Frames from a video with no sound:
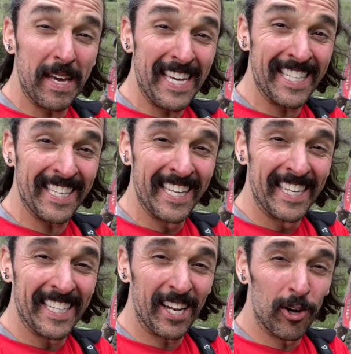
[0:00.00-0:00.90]

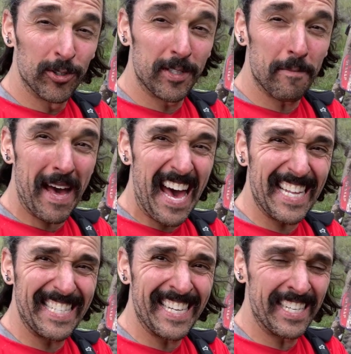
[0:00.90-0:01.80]
endeavors
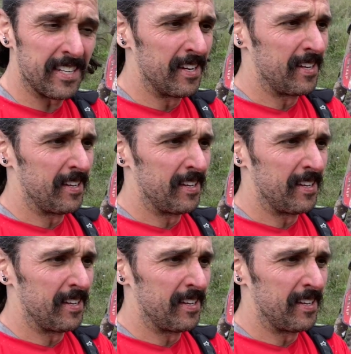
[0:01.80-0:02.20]
on the trail.